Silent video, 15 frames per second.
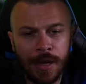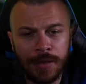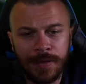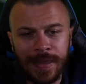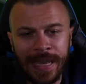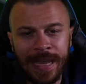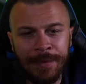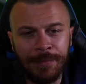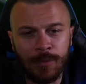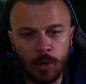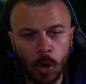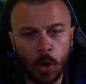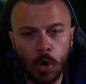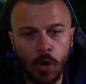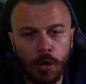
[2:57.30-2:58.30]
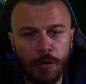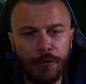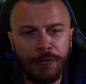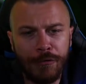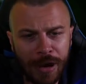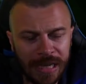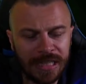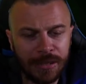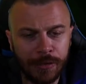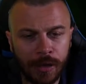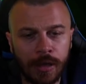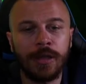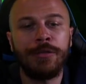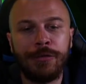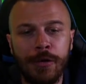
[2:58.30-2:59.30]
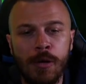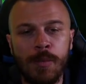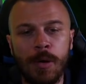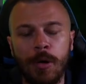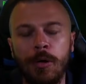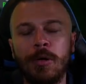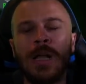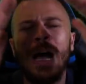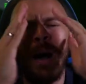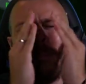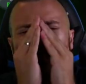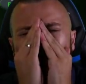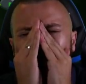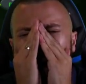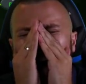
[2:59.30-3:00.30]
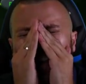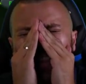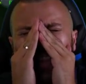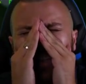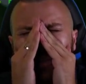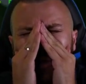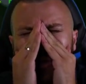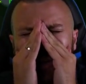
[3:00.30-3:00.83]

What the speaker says: Team 2. Festival of Football. Path to